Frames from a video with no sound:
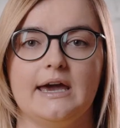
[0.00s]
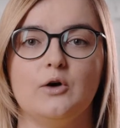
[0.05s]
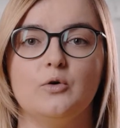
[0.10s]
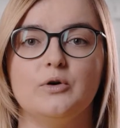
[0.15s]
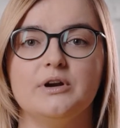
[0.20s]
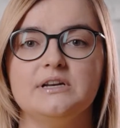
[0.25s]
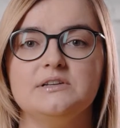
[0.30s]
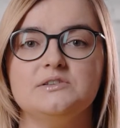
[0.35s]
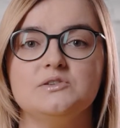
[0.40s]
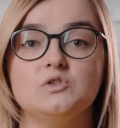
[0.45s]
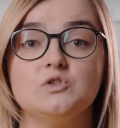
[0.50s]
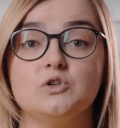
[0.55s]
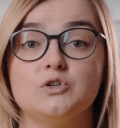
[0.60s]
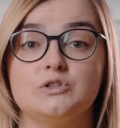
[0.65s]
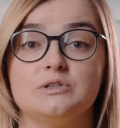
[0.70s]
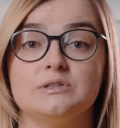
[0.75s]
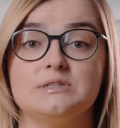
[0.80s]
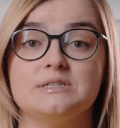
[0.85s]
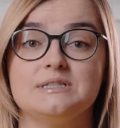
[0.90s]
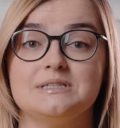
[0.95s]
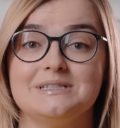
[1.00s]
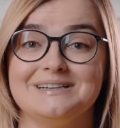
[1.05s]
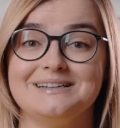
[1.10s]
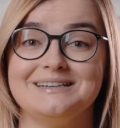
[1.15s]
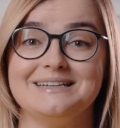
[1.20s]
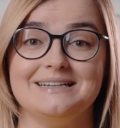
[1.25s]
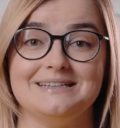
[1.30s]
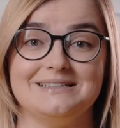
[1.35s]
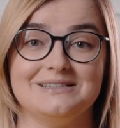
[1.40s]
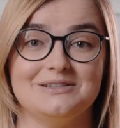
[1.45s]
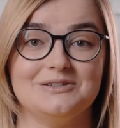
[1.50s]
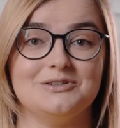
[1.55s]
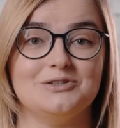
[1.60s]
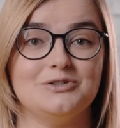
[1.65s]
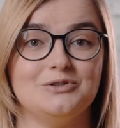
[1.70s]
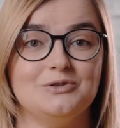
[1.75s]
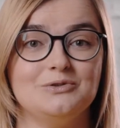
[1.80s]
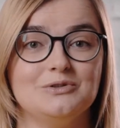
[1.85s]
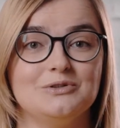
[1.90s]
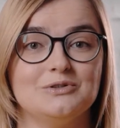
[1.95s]
According to certain studies,
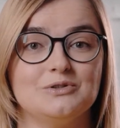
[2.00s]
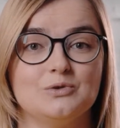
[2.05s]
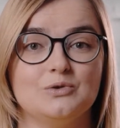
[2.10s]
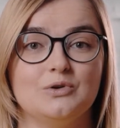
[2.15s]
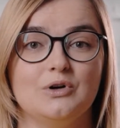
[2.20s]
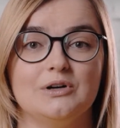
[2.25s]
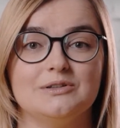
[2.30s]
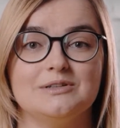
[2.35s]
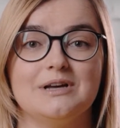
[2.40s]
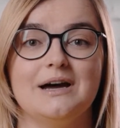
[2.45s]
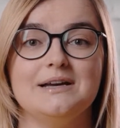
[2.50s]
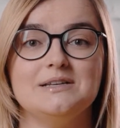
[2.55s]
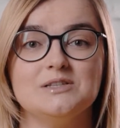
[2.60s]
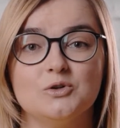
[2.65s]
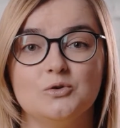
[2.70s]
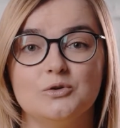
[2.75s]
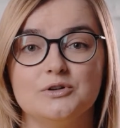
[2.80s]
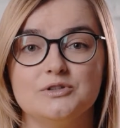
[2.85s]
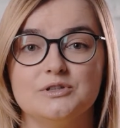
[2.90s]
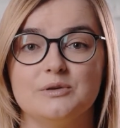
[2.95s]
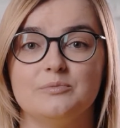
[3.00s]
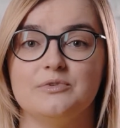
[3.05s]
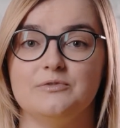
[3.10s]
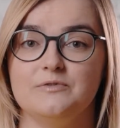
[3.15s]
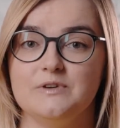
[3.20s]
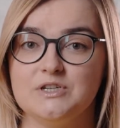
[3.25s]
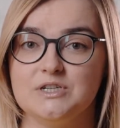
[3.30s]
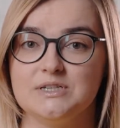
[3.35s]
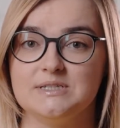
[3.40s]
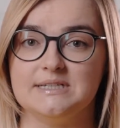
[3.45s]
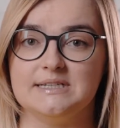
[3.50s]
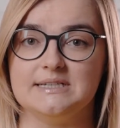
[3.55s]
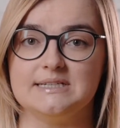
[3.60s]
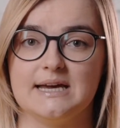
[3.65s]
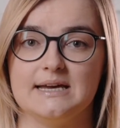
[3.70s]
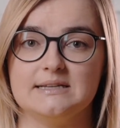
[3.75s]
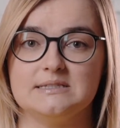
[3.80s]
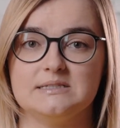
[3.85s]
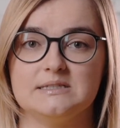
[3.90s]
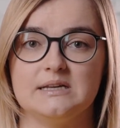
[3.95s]
students who got high scores on proficiency
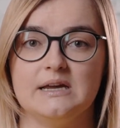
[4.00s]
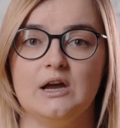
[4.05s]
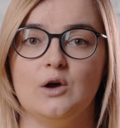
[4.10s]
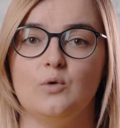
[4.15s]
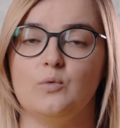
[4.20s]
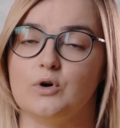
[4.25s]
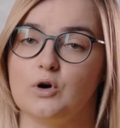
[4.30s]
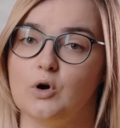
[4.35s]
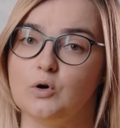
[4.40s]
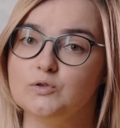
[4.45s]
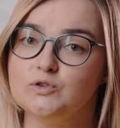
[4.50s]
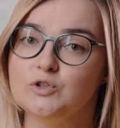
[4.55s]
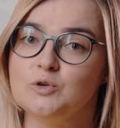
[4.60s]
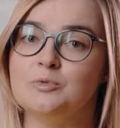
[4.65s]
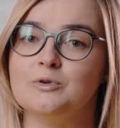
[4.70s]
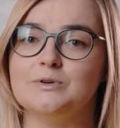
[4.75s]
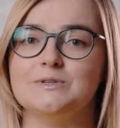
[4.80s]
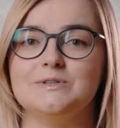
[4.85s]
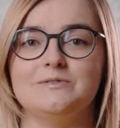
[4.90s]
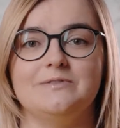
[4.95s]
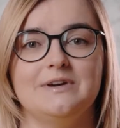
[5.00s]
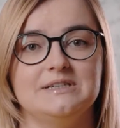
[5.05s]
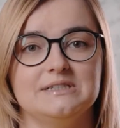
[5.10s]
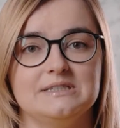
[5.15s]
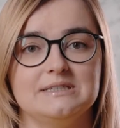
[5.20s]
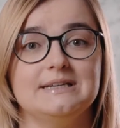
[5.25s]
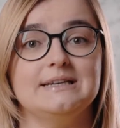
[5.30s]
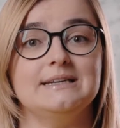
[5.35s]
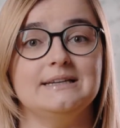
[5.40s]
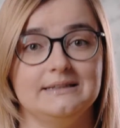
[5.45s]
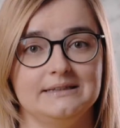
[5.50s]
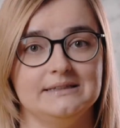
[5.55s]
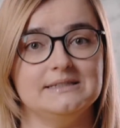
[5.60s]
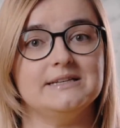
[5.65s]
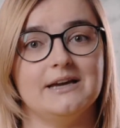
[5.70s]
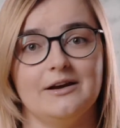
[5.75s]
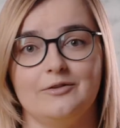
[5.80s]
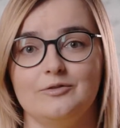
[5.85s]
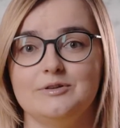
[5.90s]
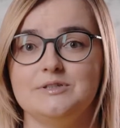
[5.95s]
tests were also motivated in an
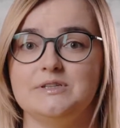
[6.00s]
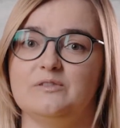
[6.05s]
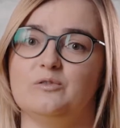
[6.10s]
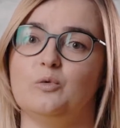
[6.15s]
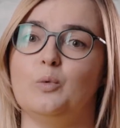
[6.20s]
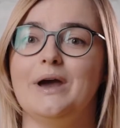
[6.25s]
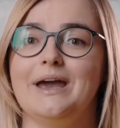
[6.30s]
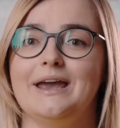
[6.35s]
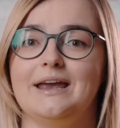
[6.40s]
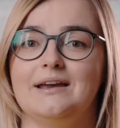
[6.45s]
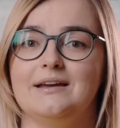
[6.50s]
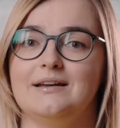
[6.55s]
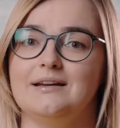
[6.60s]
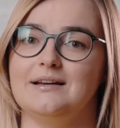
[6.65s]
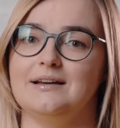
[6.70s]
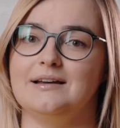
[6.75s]
integrative way.